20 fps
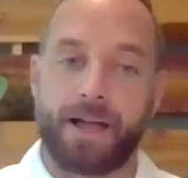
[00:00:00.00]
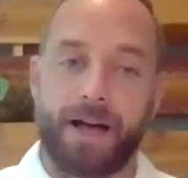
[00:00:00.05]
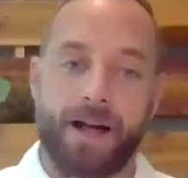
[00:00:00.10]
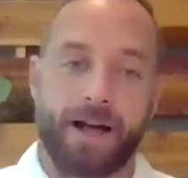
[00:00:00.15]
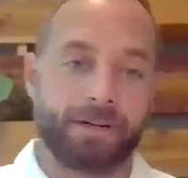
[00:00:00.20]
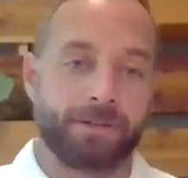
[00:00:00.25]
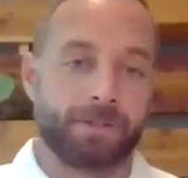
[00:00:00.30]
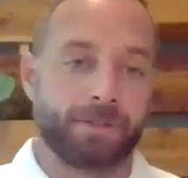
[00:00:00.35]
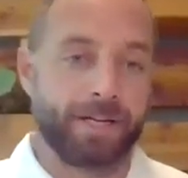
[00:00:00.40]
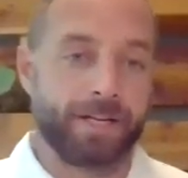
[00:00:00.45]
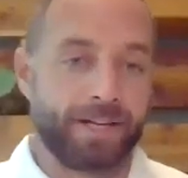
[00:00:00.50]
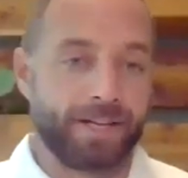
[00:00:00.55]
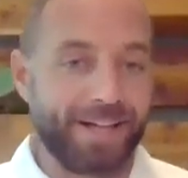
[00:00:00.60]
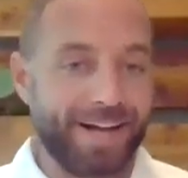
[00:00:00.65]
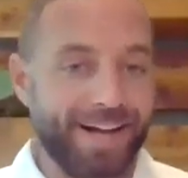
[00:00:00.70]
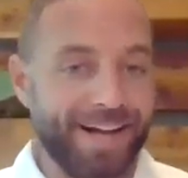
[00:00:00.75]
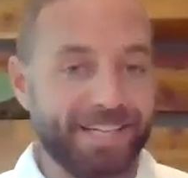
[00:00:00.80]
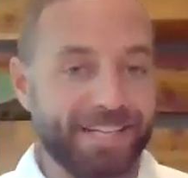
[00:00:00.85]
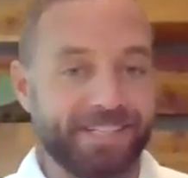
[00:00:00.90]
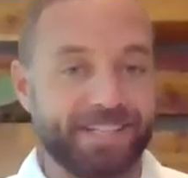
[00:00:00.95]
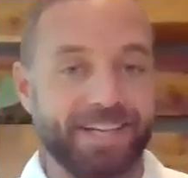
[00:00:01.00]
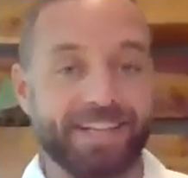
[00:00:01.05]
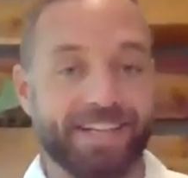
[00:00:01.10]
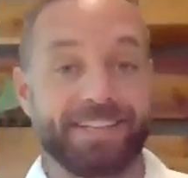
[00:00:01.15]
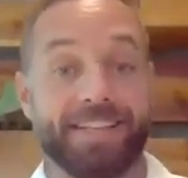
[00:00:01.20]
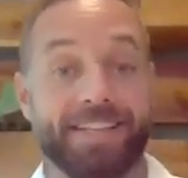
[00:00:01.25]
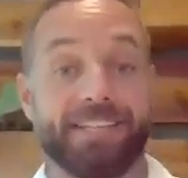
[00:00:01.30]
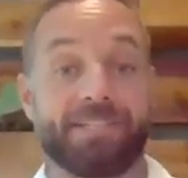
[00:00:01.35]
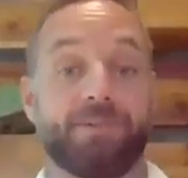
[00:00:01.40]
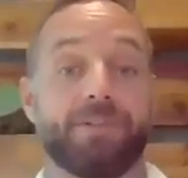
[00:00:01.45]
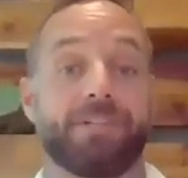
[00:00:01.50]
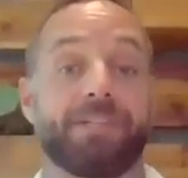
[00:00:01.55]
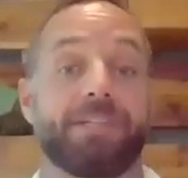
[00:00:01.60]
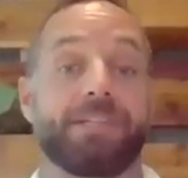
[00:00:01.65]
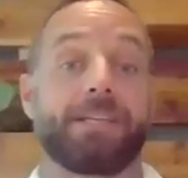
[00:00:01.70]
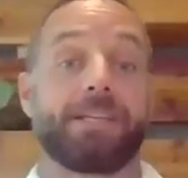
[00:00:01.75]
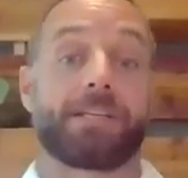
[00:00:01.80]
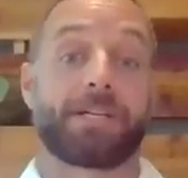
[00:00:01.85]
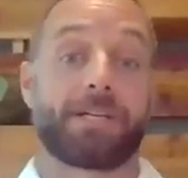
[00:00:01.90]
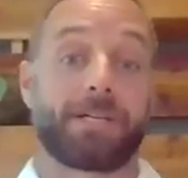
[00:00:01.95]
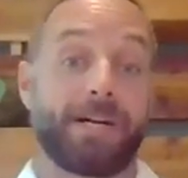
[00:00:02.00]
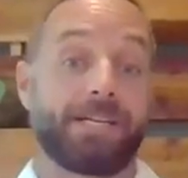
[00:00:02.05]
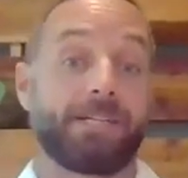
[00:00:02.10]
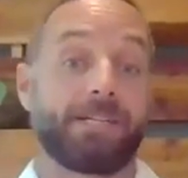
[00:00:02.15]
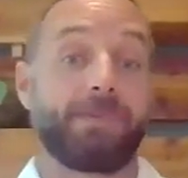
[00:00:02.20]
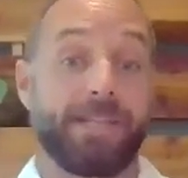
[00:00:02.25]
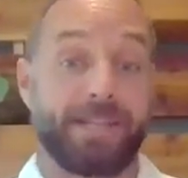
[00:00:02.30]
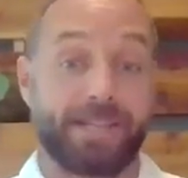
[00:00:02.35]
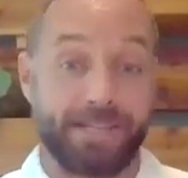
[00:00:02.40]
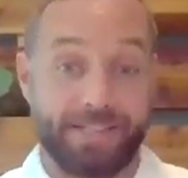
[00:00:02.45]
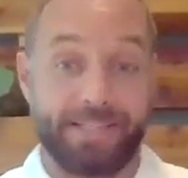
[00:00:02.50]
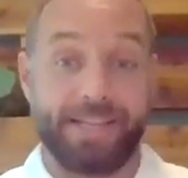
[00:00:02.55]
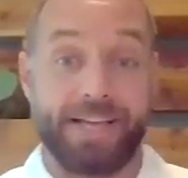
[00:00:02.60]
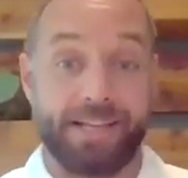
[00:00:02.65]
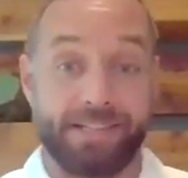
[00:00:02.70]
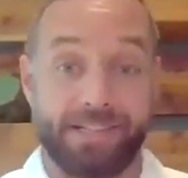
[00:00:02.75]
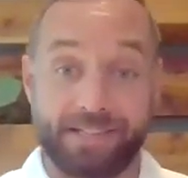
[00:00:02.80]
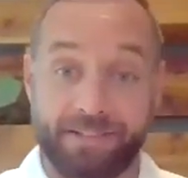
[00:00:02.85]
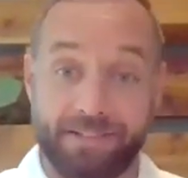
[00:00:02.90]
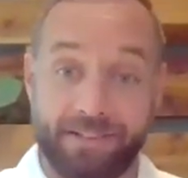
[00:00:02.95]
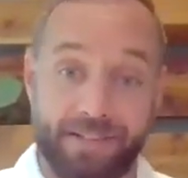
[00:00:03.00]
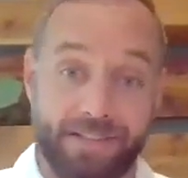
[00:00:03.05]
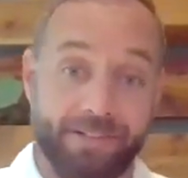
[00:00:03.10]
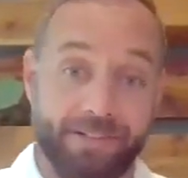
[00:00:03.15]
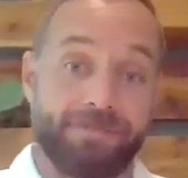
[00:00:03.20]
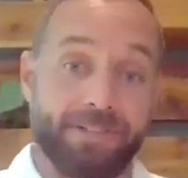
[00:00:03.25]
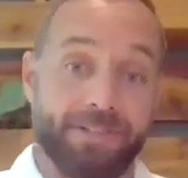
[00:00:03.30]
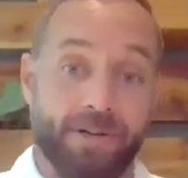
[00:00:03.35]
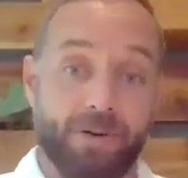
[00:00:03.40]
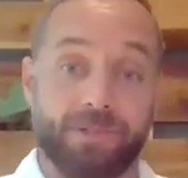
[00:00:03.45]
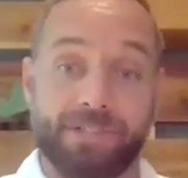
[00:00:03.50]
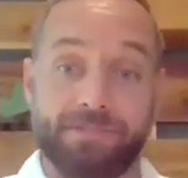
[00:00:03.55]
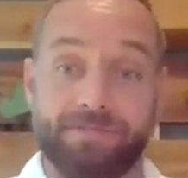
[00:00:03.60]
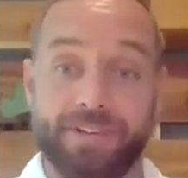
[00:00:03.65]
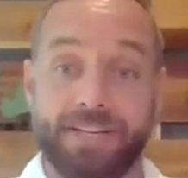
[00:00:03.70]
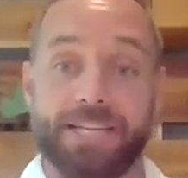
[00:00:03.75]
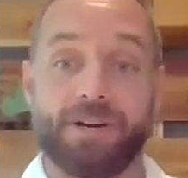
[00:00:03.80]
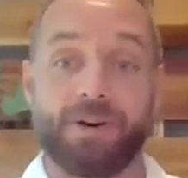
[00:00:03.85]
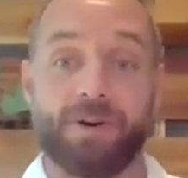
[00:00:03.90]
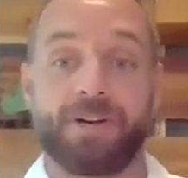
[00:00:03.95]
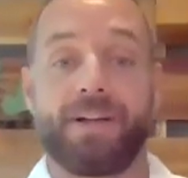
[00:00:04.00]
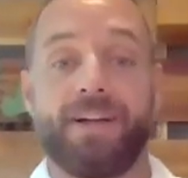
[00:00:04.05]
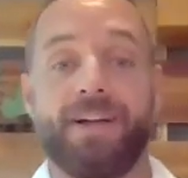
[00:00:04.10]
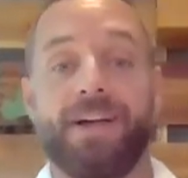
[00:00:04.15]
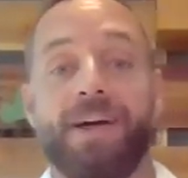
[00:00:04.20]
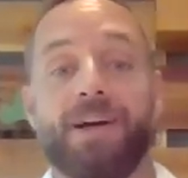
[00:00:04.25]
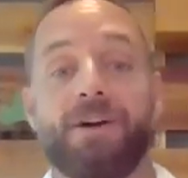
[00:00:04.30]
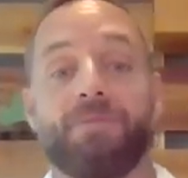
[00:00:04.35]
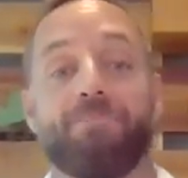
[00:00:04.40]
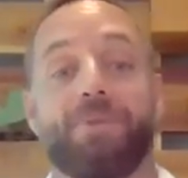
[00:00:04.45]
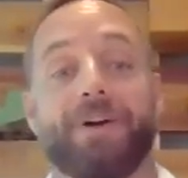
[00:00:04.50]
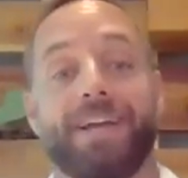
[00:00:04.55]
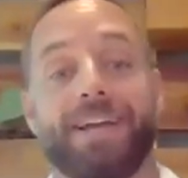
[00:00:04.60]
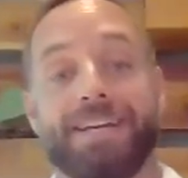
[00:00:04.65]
I realize that this was an incredibly condensed Cliff Notes video, but